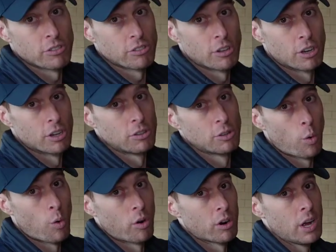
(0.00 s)
the
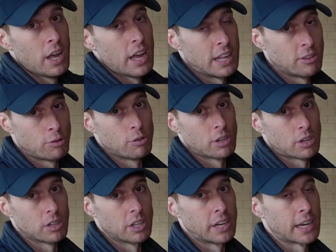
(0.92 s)
door into the
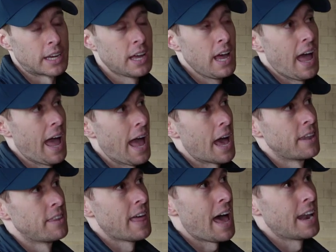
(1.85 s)
clinic,
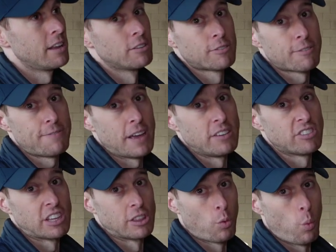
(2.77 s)
and that is
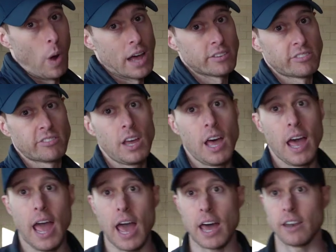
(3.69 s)
facing the west.
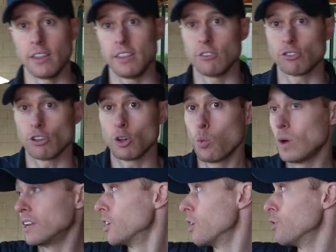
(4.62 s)
And these are the
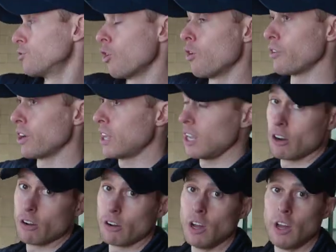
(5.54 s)
windows over
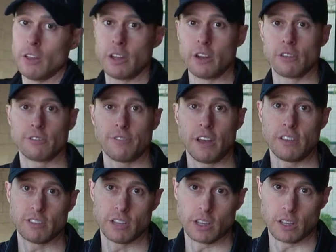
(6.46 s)
here that is
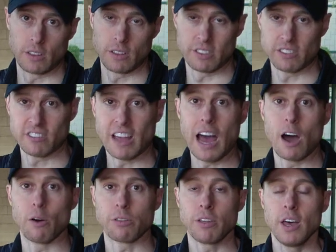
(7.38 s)
facing the
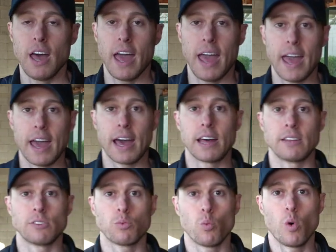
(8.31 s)
south.
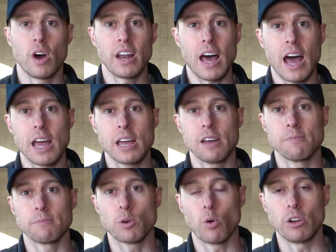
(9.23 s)
And what I
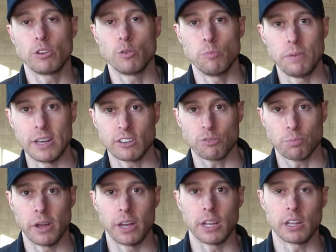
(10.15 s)
am going to be
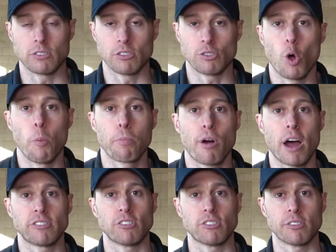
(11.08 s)
explaining is this whole
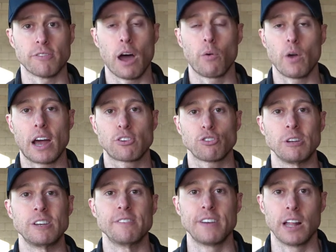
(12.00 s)
process of how we
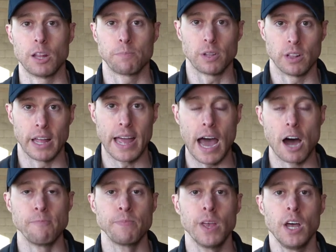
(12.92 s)
actually develop the layout.